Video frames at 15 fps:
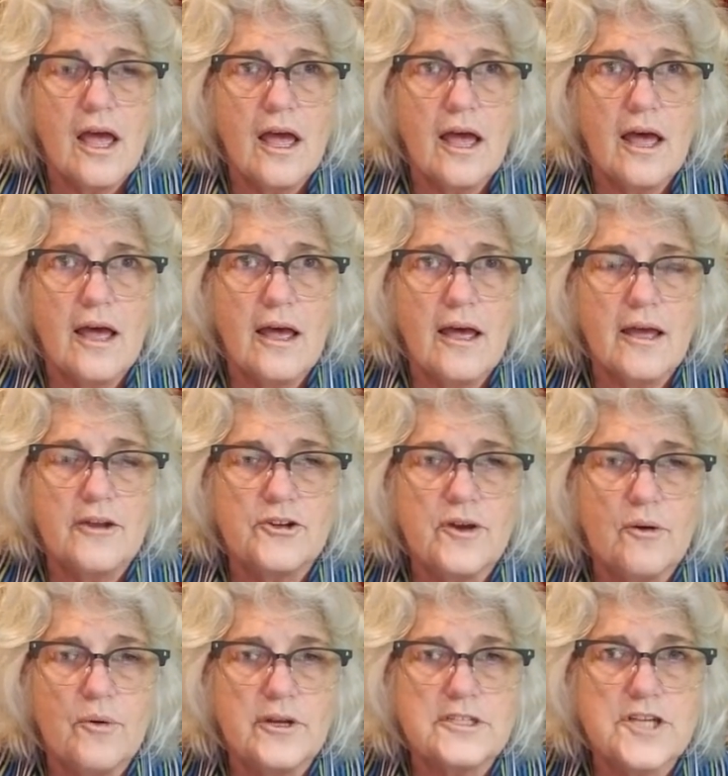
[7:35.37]
Do I
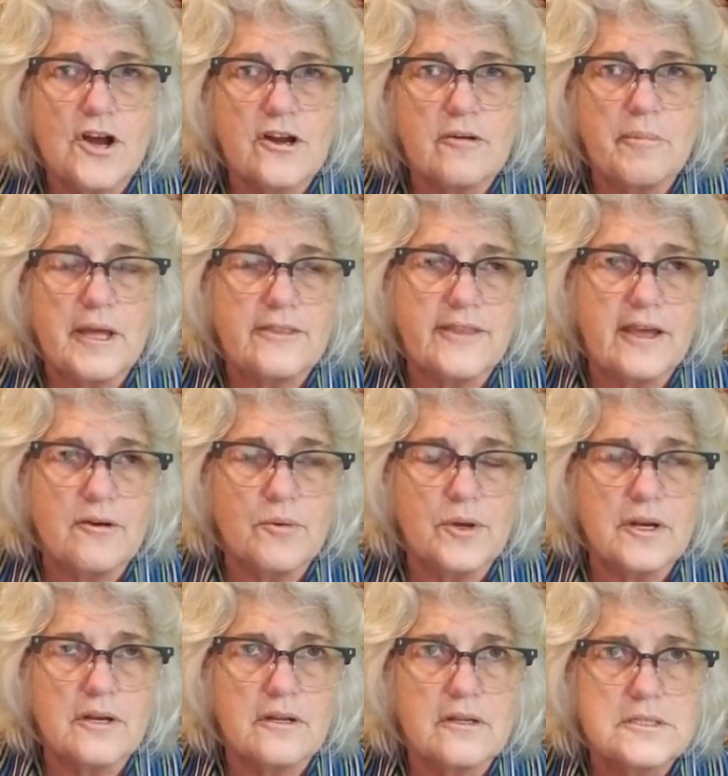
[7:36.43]
want to talk about that one?